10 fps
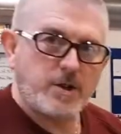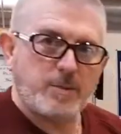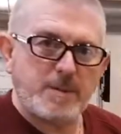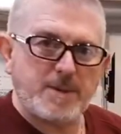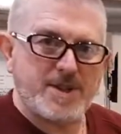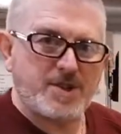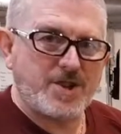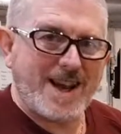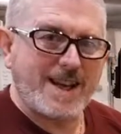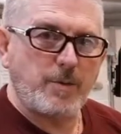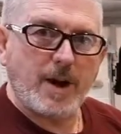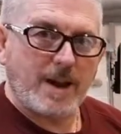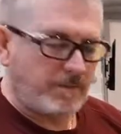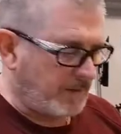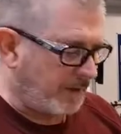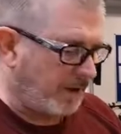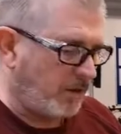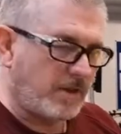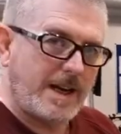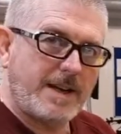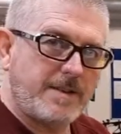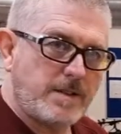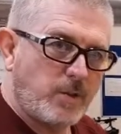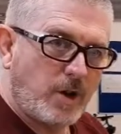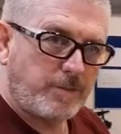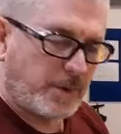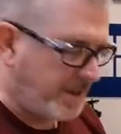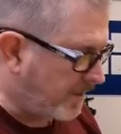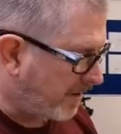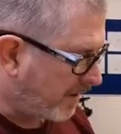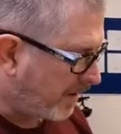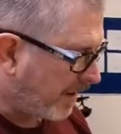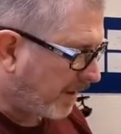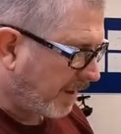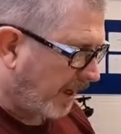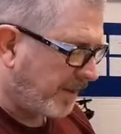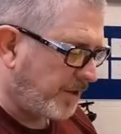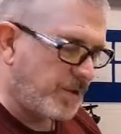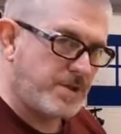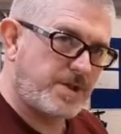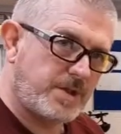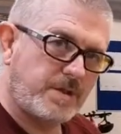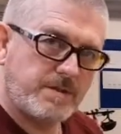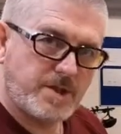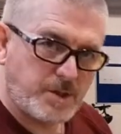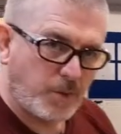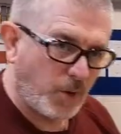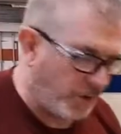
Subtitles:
could be positioned anywhere along the length of the workpiece and used to support